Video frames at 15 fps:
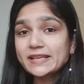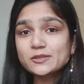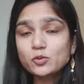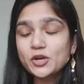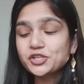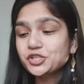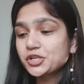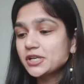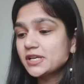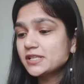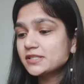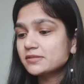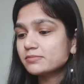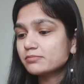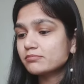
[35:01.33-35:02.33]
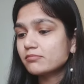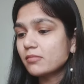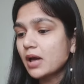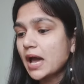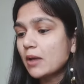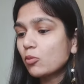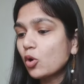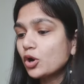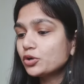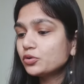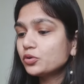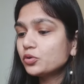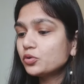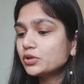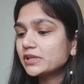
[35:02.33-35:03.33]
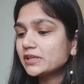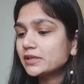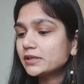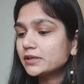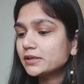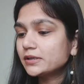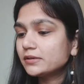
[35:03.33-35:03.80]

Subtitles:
Next question is, I want to